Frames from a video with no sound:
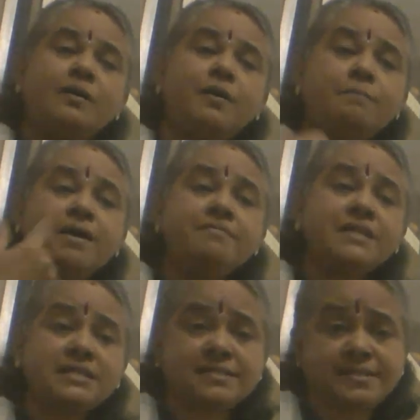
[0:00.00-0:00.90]
Rama
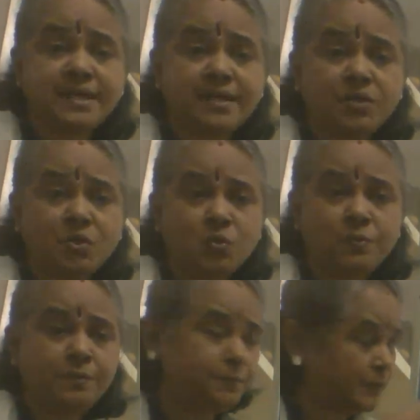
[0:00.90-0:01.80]
will say, you
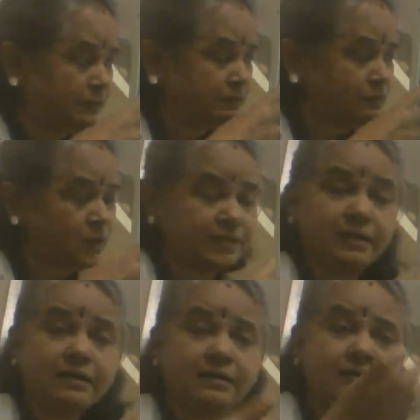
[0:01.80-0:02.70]
people, what
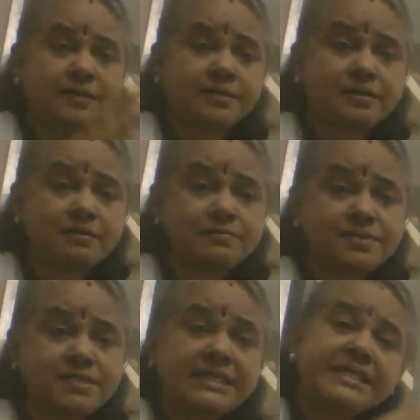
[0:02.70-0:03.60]
are the terms
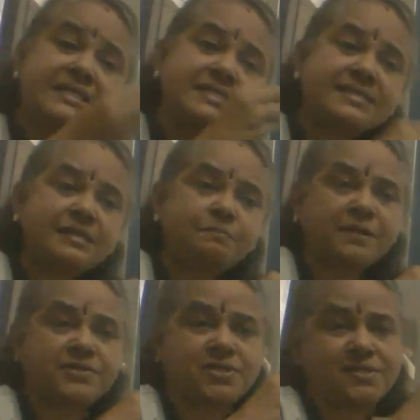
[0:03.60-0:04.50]
inside
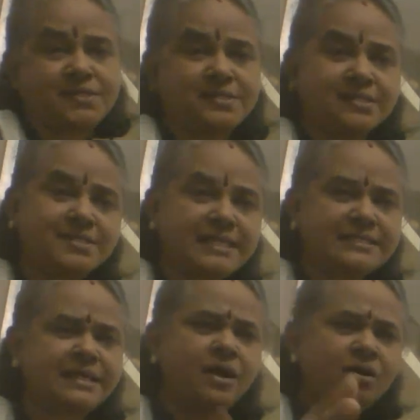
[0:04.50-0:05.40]
purchases and sales?